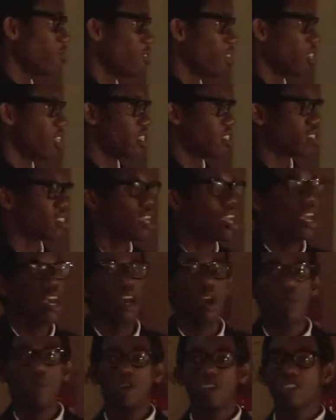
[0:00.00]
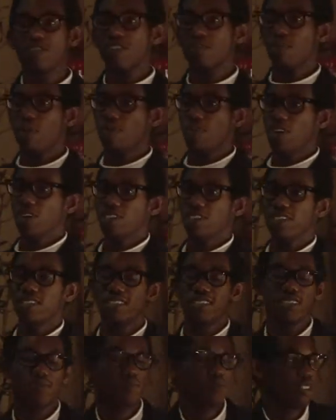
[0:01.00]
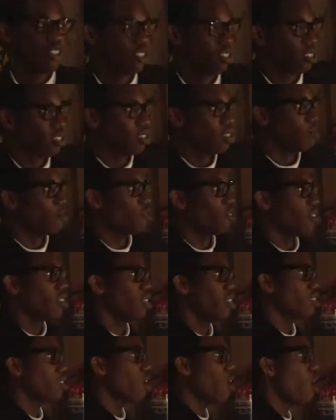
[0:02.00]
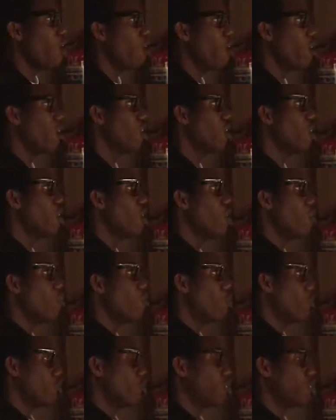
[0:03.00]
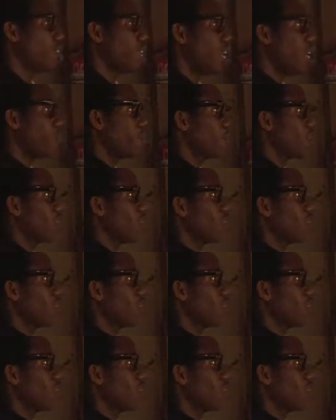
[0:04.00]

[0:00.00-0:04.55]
for this. Most of the propulsion systems for this are prototypes.